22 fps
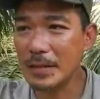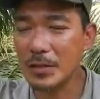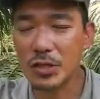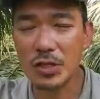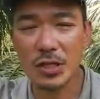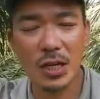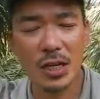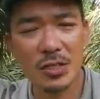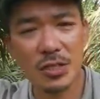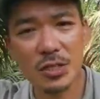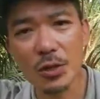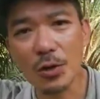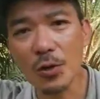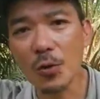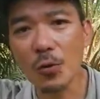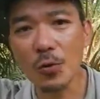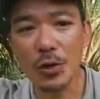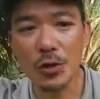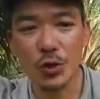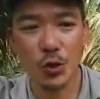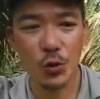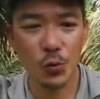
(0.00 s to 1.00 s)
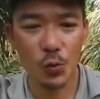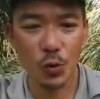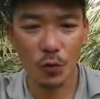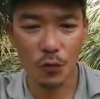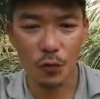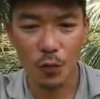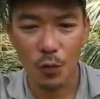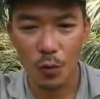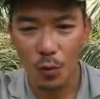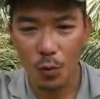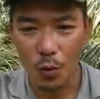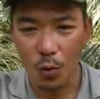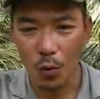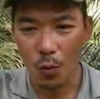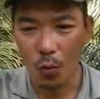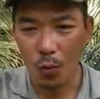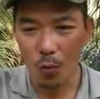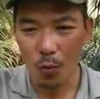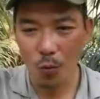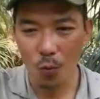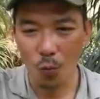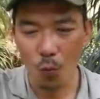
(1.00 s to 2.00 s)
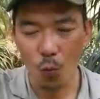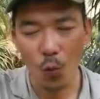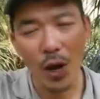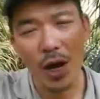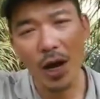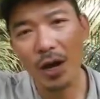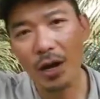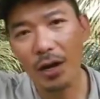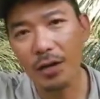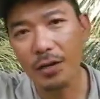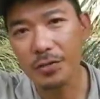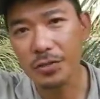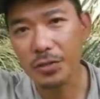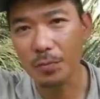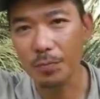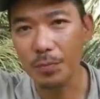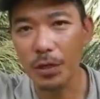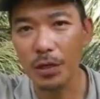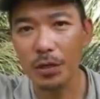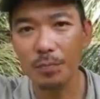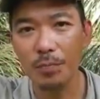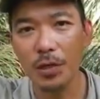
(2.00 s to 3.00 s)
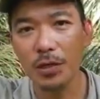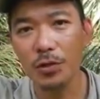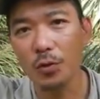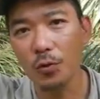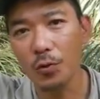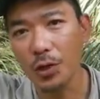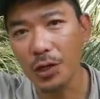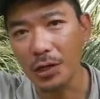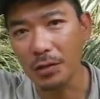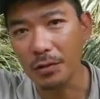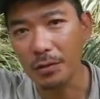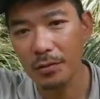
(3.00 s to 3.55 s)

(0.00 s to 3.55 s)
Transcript: discuss the whole issue of where is the PAP going?